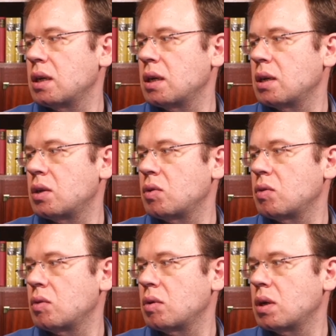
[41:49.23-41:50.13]

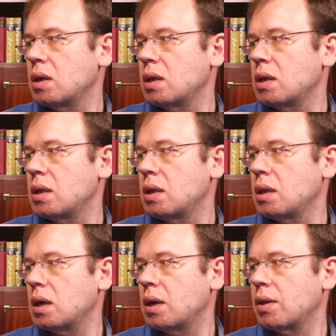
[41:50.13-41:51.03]
into
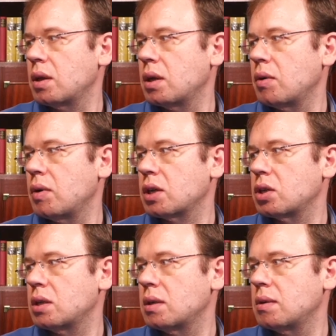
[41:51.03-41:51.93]
the other
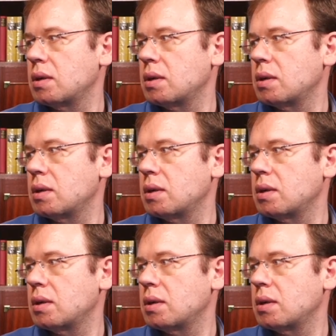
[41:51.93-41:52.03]
direction.